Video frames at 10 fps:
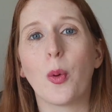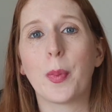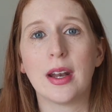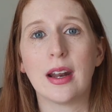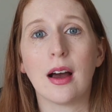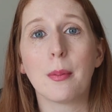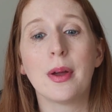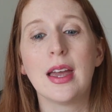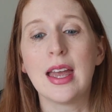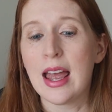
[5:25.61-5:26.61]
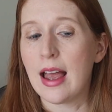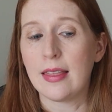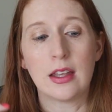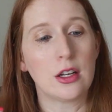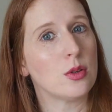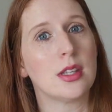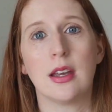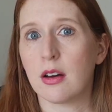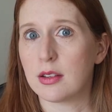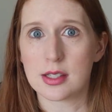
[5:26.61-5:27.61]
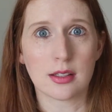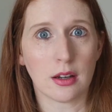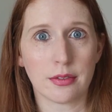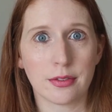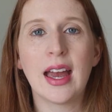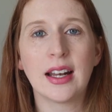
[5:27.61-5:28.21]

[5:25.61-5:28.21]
open it up and then you see all this stuff.